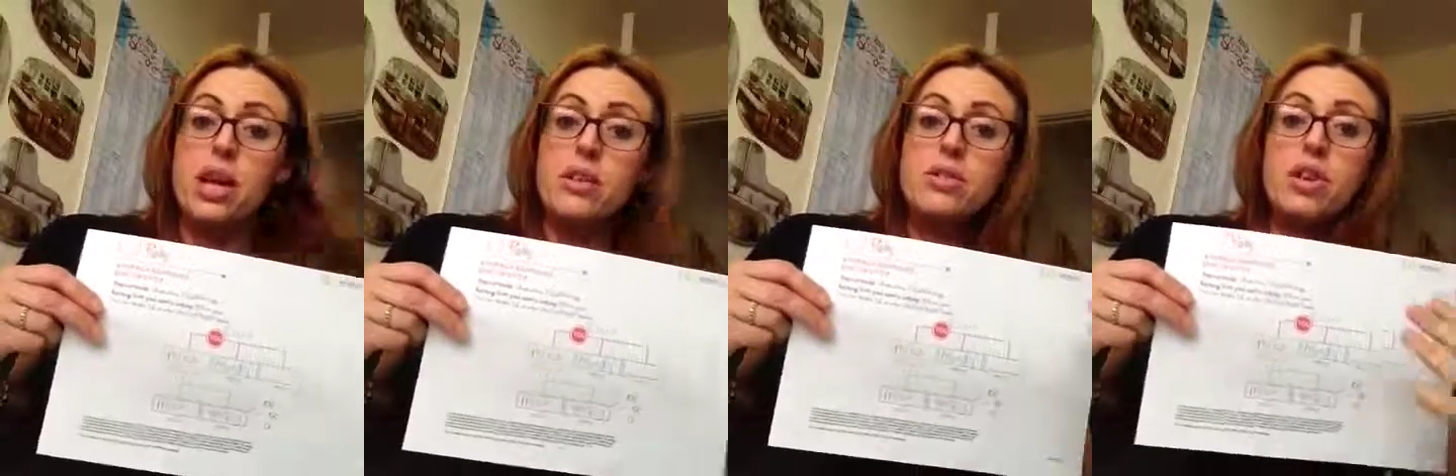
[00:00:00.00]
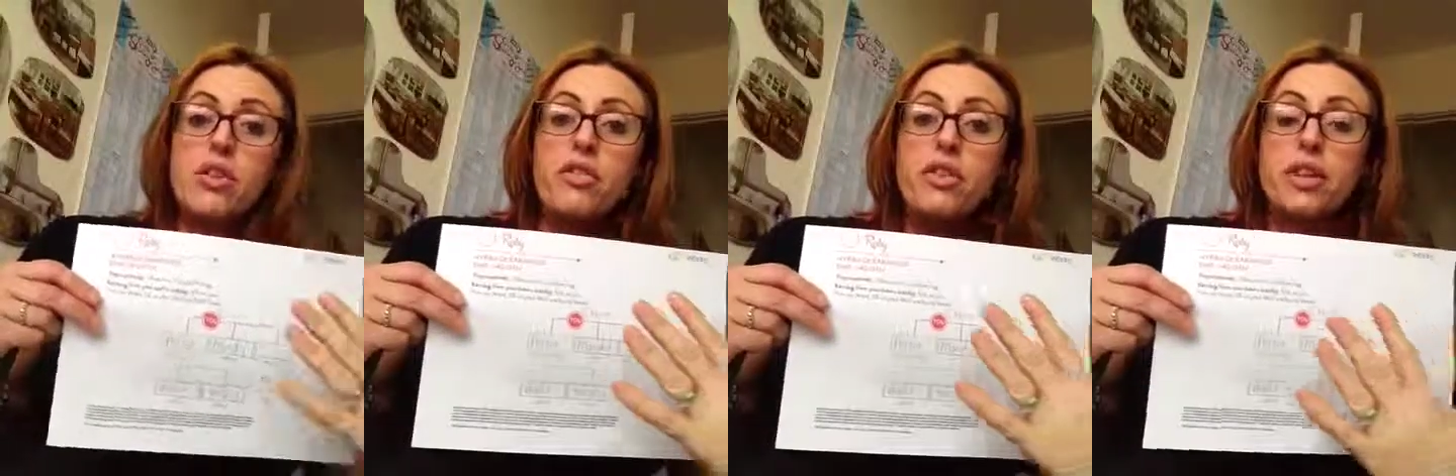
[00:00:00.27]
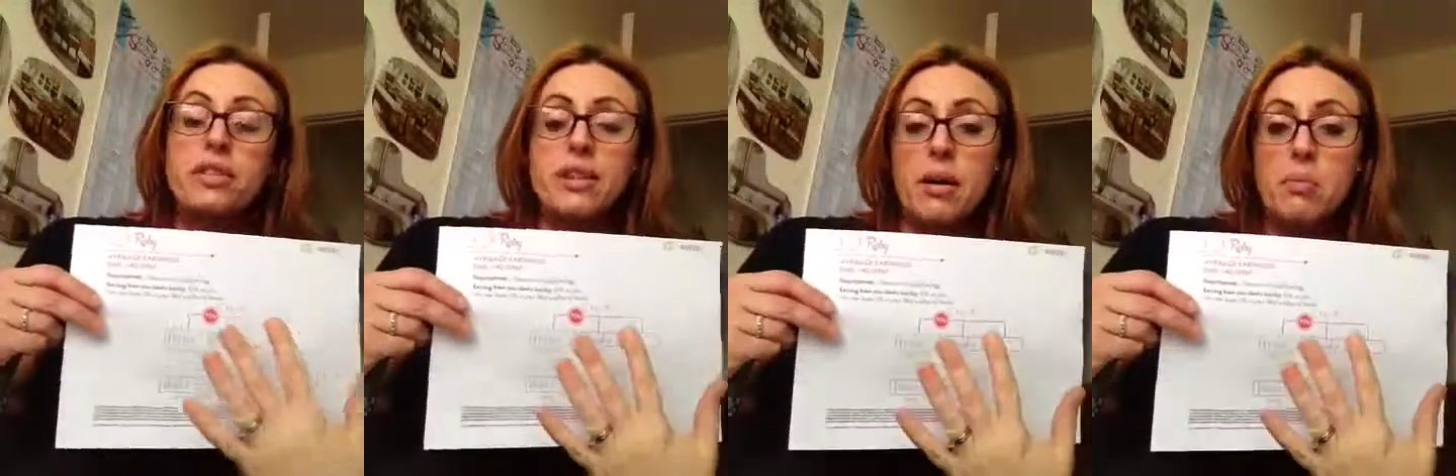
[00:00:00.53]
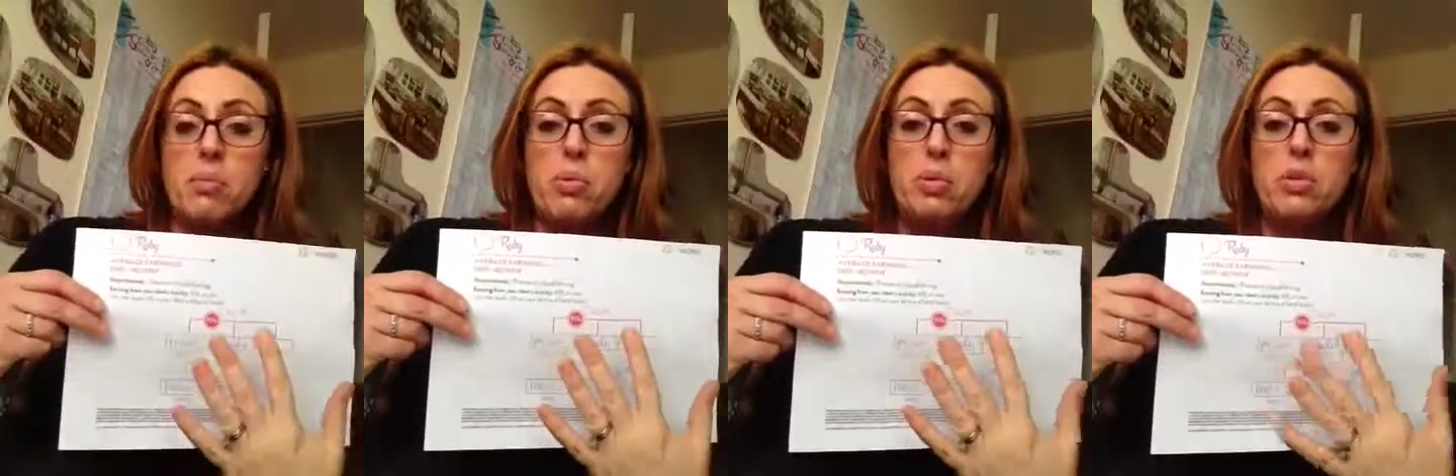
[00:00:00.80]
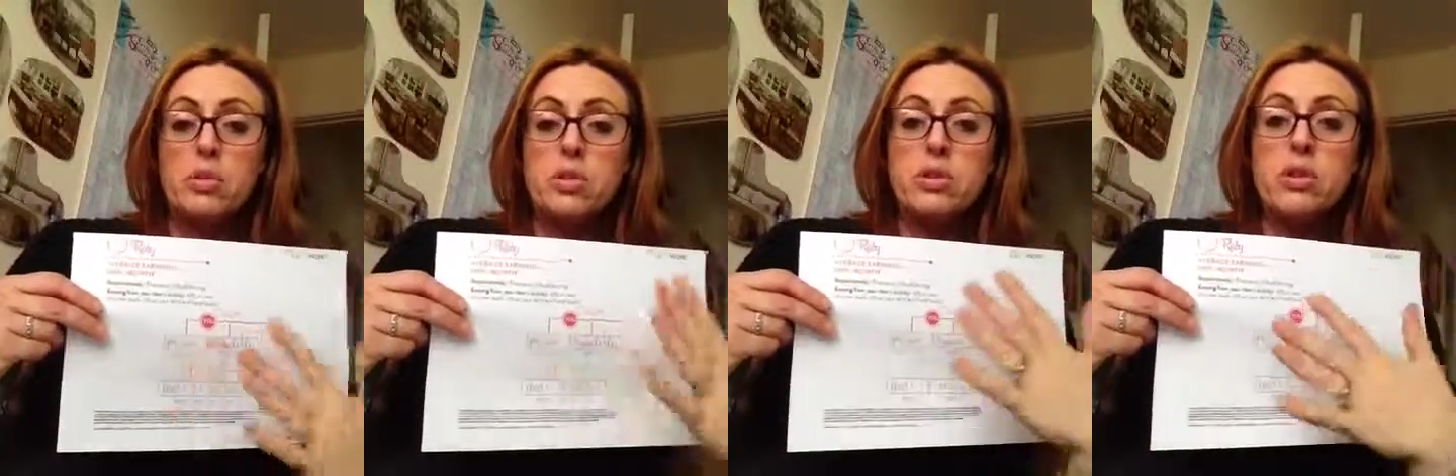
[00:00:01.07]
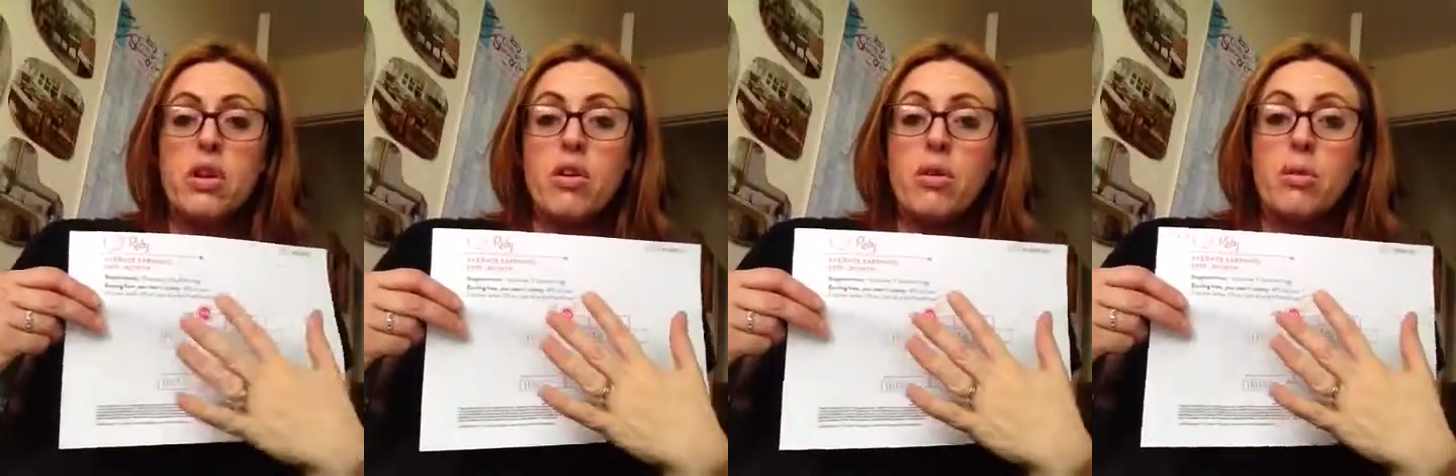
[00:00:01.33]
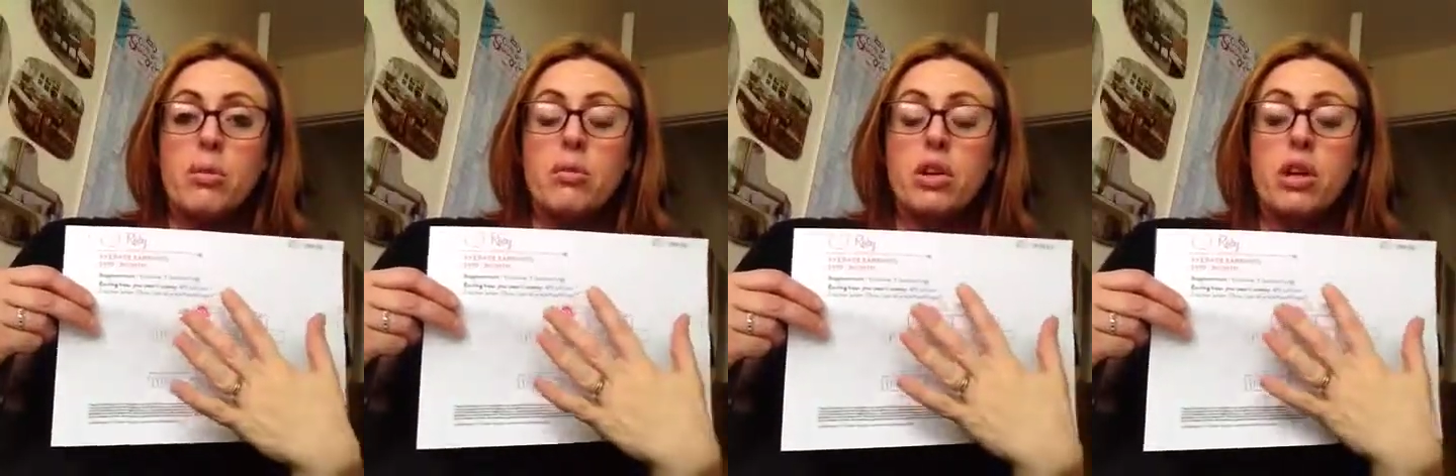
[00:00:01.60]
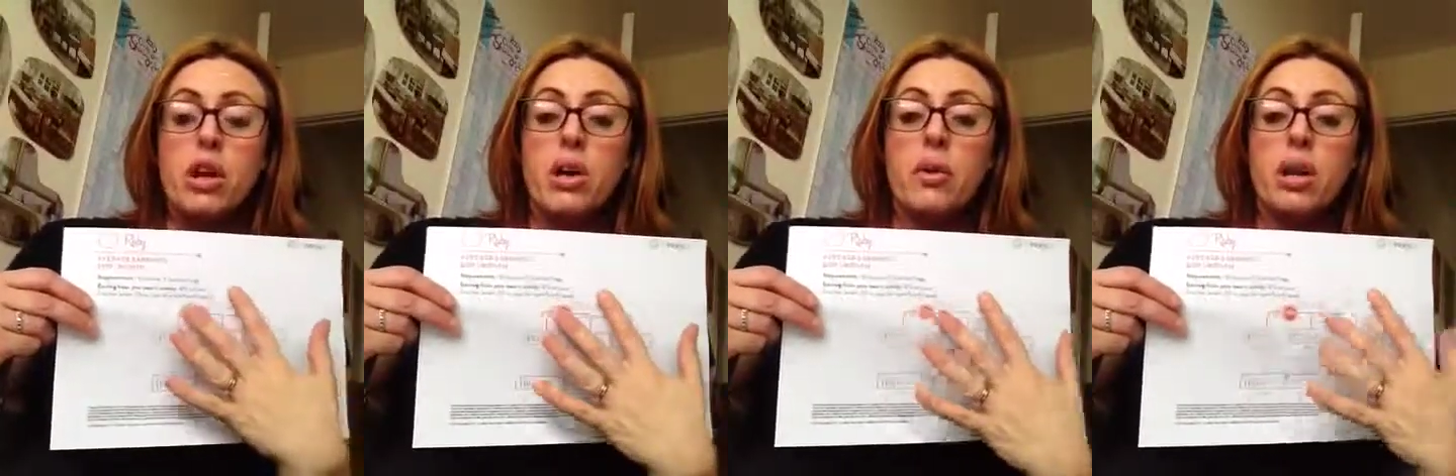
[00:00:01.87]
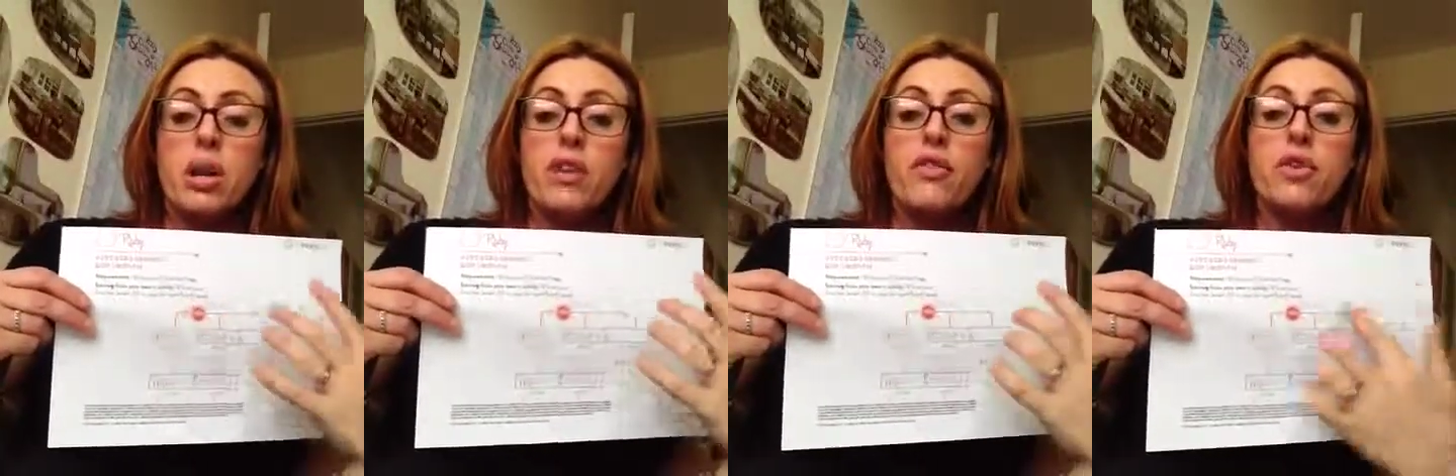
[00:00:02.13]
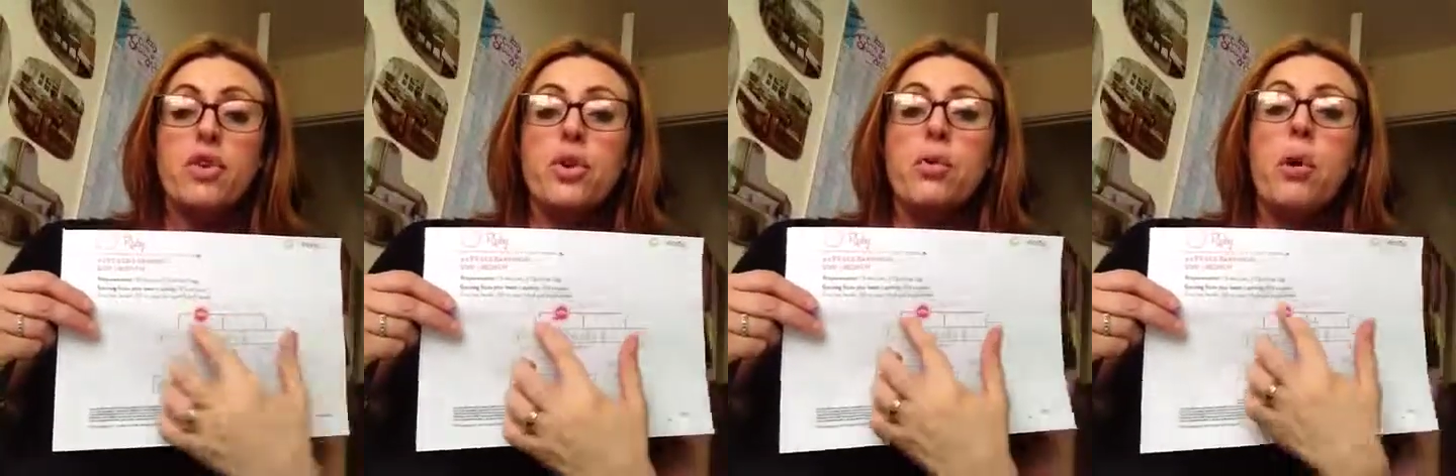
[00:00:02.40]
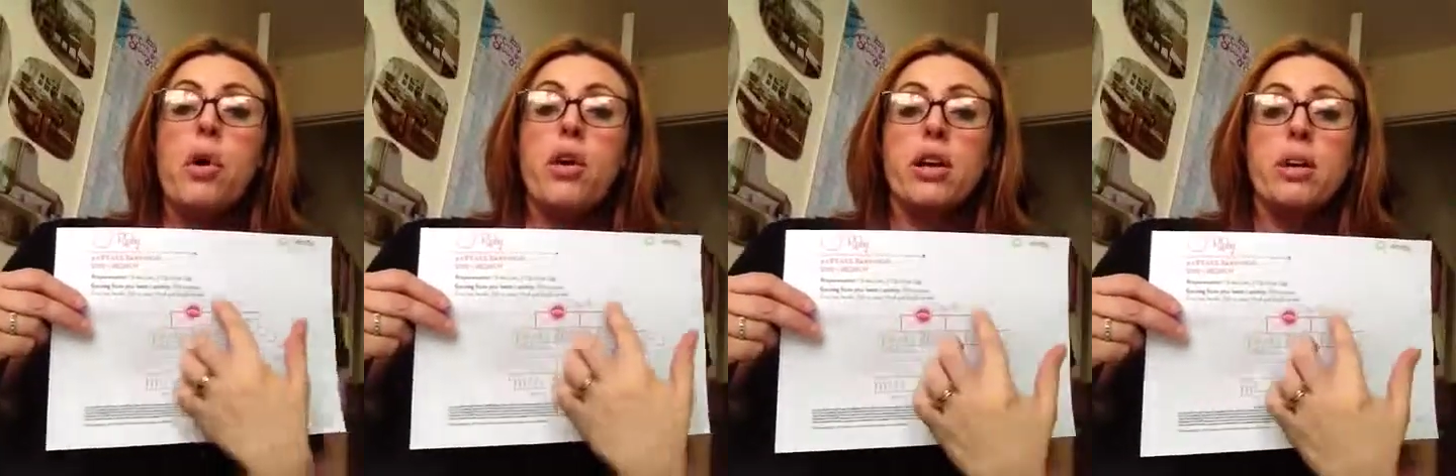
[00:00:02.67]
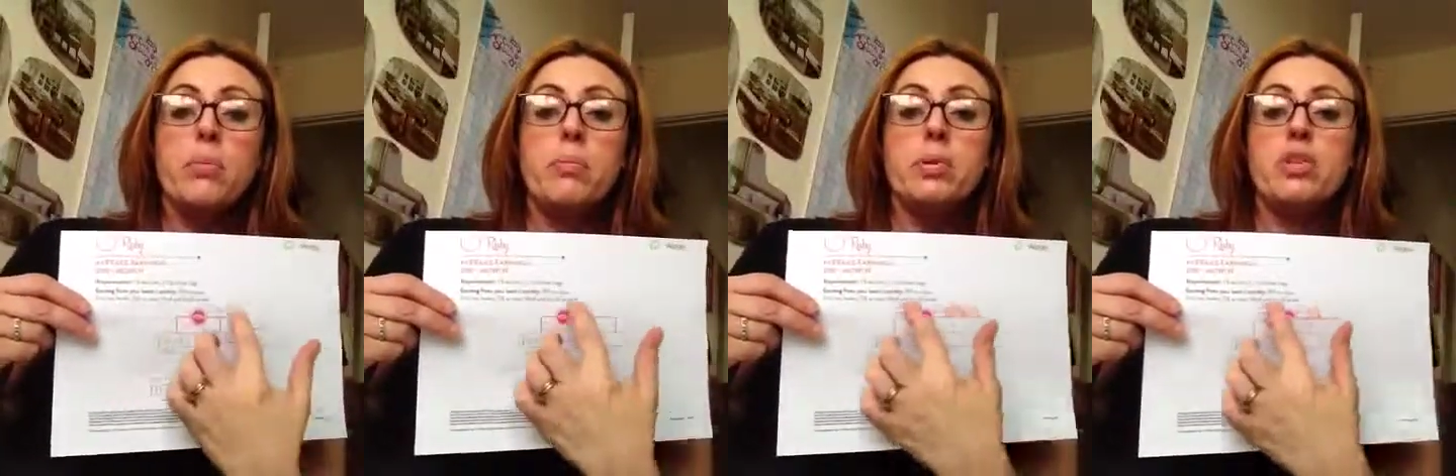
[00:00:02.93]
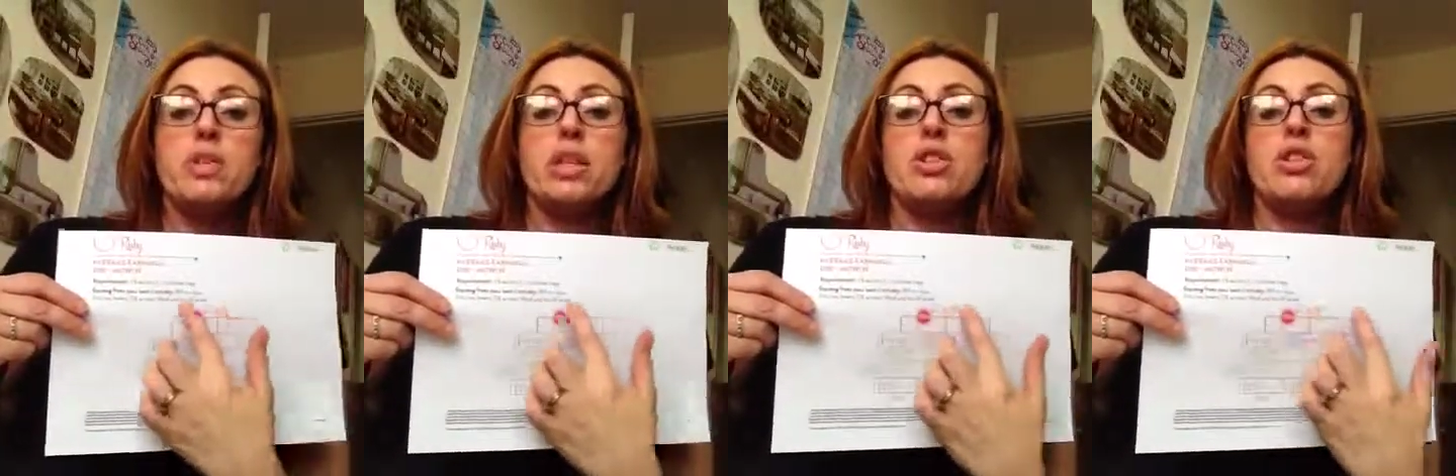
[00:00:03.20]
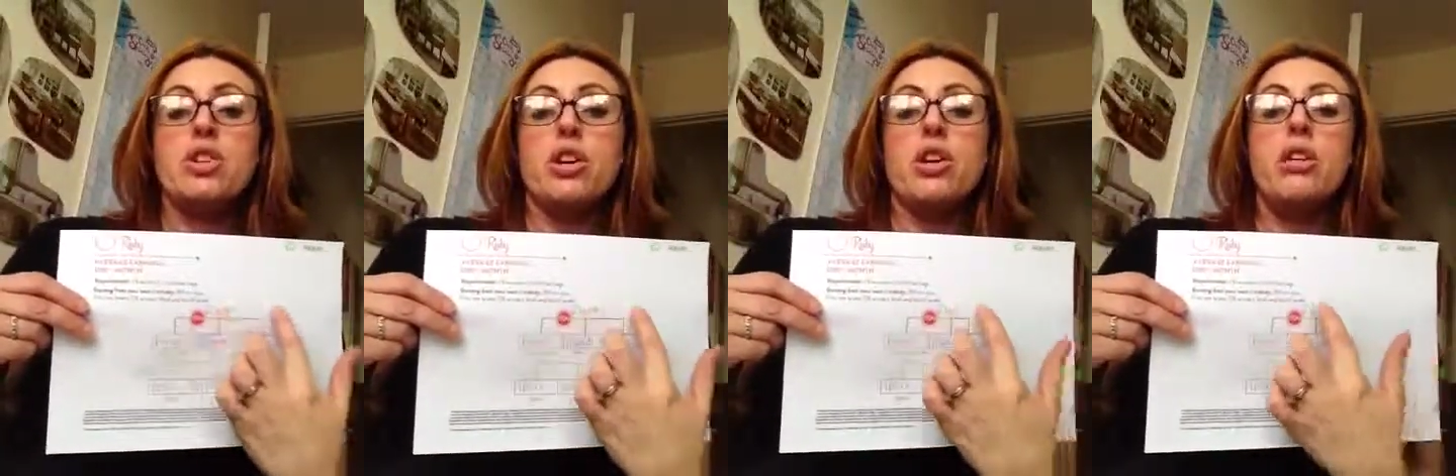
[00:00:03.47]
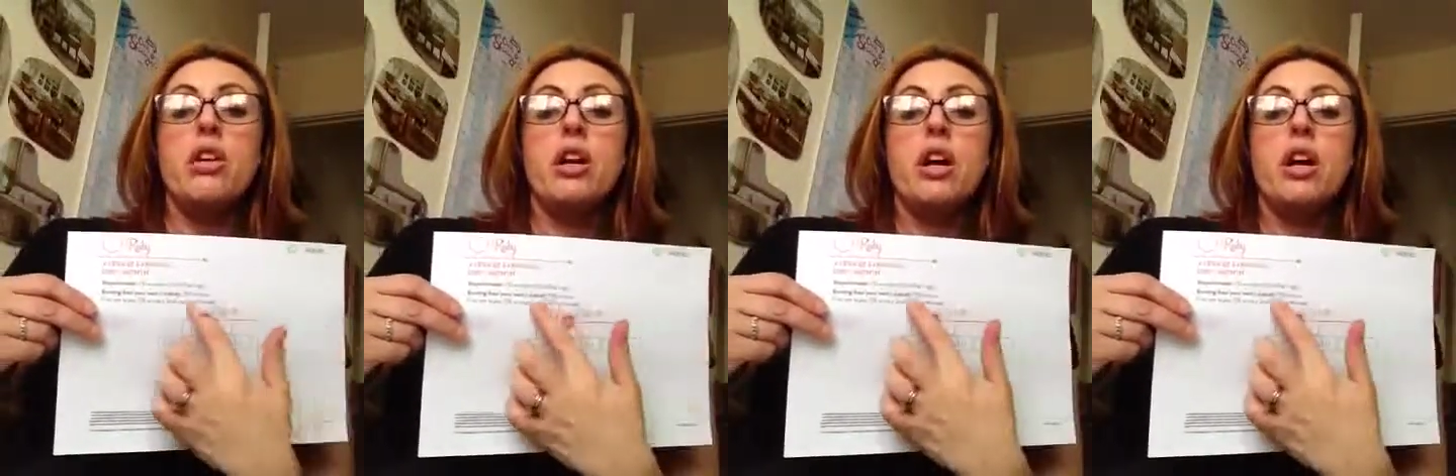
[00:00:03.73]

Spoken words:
So, for example, if you are in a position